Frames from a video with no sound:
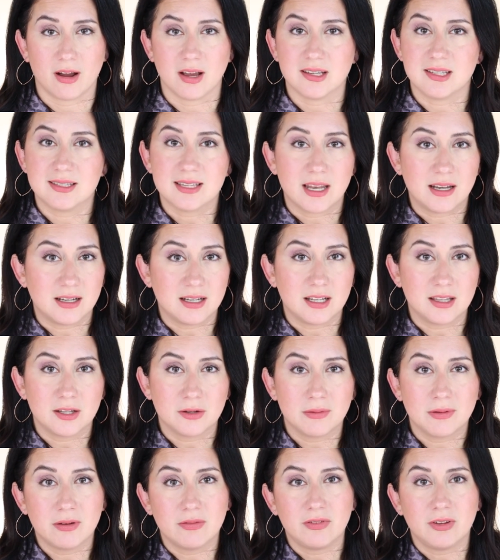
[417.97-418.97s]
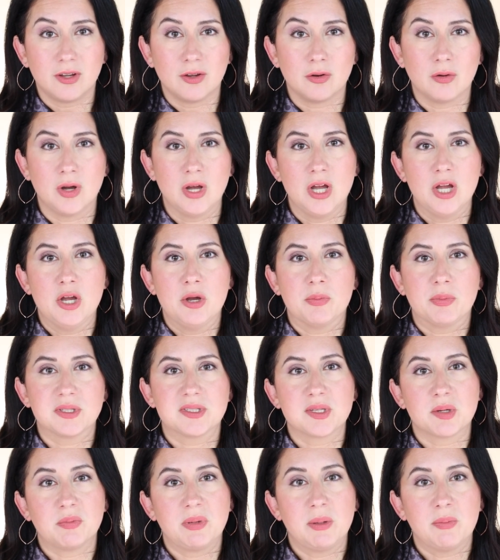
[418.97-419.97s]
I said it in the review, but
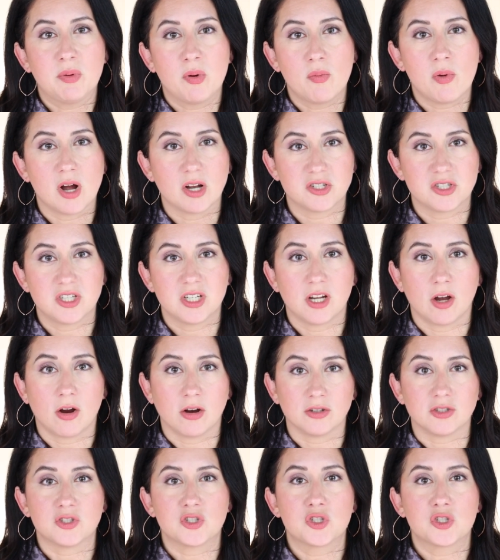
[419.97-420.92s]
some people watching aren't